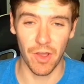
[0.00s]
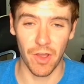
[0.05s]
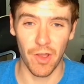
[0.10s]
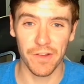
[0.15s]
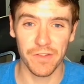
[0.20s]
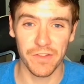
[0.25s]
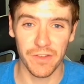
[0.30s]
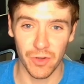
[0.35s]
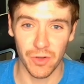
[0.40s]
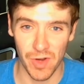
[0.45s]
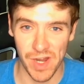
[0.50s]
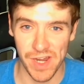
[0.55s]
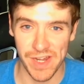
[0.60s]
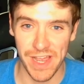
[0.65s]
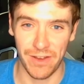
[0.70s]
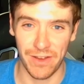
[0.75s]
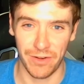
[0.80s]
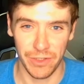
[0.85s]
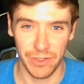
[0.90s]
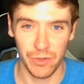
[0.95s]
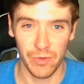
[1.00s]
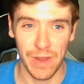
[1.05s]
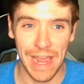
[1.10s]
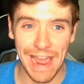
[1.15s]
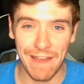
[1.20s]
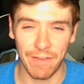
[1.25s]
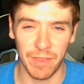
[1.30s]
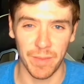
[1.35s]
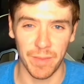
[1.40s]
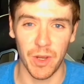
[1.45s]
I'm talking to you right now. You
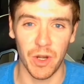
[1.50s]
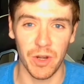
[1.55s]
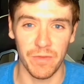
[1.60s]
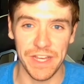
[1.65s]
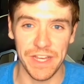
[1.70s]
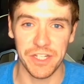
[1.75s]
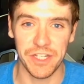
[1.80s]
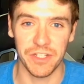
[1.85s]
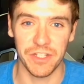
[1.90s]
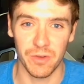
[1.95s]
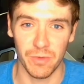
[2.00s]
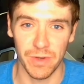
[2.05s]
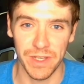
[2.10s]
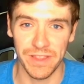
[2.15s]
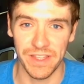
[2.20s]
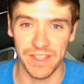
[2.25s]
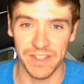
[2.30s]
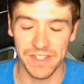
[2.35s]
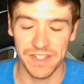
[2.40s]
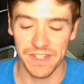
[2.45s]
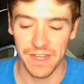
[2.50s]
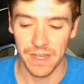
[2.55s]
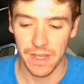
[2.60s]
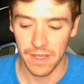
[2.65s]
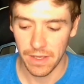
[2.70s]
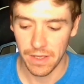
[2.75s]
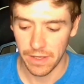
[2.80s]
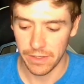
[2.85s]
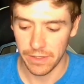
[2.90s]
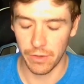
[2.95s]
have the motivation to win this.
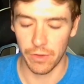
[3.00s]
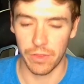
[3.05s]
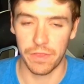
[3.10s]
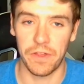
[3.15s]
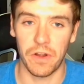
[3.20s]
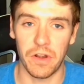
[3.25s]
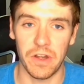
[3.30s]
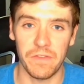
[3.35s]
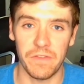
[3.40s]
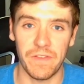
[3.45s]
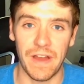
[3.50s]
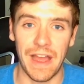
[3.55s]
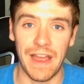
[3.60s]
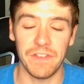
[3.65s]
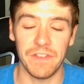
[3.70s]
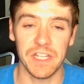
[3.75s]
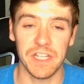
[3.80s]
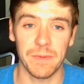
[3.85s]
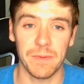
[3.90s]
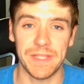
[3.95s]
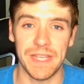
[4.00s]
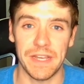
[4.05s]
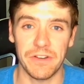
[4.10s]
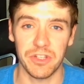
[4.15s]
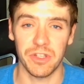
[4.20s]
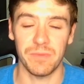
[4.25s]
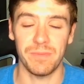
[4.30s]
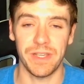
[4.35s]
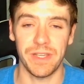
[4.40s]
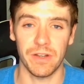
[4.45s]
You're 35. This could
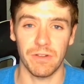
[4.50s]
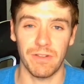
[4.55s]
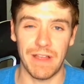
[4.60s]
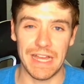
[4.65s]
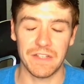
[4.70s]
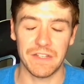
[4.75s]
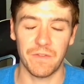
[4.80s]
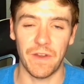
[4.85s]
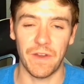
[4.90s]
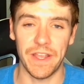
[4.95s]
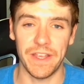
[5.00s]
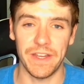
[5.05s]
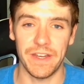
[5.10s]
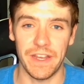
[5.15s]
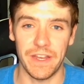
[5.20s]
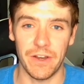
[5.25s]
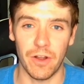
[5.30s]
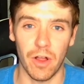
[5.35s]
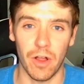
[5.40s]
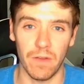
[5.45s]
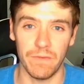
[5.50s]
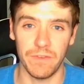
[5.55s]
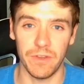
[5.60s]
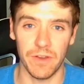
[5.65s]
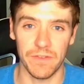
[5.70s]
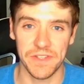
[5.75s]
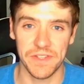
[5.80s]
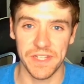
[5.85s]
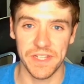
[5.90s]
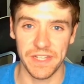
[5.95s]
potentially be your last fight in all of
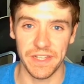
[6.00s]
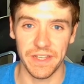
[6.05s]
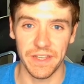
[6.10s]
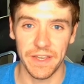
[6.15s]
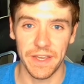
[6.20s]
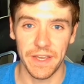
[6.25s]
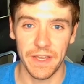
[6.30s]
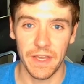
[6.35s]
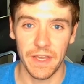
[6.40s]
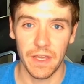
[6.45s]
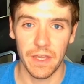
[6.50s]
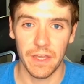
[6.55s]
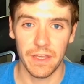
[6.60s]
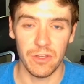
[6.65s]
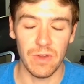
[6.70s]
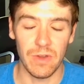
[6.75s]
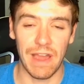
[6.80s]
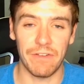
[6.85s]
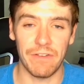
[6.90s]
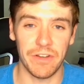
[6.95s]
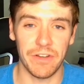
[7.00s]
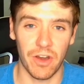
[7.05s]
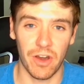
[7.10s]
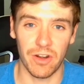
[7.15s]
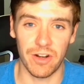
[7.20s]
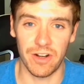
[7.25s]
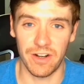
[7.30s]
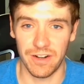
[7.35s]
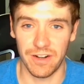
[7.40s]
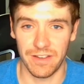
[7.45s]
UFC. You have a
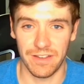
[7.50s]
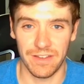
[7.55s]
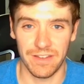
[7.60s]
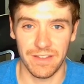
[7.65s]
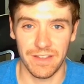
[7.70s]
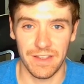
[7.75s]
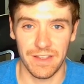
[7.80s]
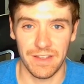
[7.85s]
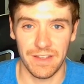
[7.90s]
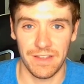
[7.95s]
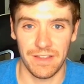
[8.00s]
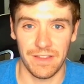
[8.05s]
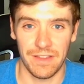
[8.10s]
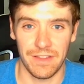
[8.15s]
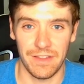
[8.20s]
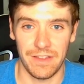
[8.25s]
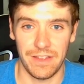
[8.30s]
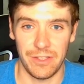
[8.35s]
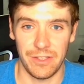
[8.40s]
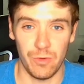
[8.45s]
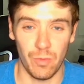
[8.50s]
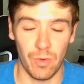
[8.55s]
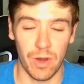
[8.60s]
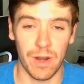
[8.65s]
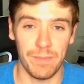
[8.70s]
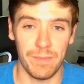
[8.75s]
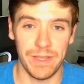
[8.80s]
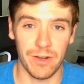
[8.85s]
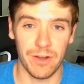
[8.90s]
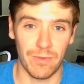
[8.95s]
daughter. You
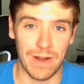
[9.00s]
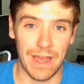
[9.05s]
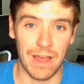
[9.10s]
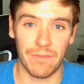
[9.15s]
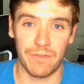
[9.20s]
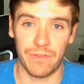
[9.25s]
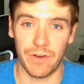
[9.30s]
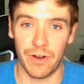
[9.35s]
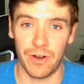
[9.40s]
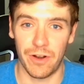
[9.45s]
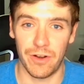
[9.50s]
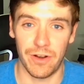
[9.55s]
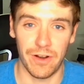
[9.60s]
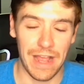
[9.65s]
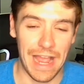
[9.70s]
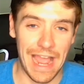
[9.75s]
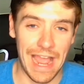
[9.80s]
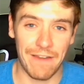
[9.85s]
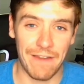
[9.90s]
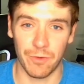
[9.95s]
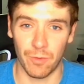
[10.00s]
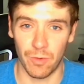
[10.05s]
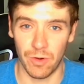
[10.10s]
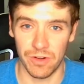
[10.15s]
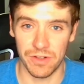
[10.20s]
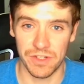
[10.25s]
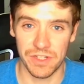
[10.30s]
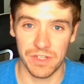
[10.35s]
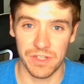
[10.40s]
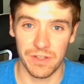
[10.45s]
want to be around for her
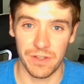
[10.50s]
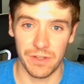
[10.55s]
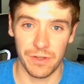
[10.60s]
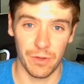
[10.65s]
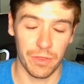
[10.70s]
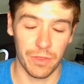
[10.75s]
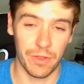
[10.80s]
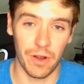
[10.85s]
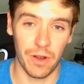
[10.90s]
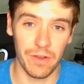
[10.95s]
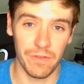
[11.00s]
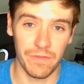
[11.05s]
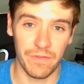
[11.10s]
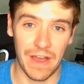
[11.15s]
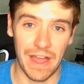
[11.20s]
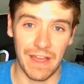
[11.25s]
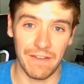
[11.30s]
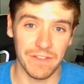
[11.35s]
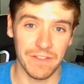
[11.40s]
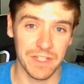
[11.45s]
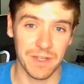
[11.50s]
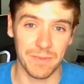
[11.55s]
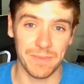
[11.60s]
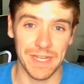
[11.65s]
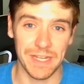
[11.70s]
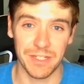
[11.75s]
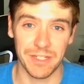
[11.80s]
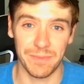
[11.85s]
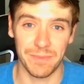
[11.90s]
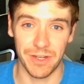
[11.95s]
afterwards. You're 35. This could
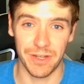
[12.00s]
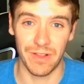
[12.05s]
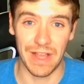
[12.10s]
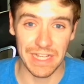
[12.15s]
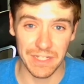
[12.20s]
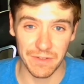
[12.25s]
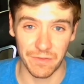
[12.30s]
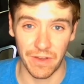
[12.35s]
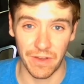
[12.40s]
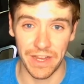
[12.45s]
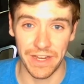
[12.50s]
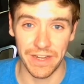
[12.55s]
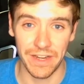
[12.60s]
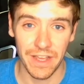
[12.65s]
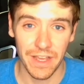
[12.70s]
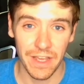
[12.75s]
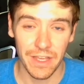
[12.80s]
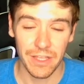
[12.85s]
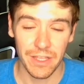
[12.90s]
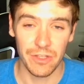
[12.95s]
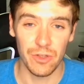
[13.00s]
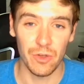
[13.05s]
potentially be your last fight.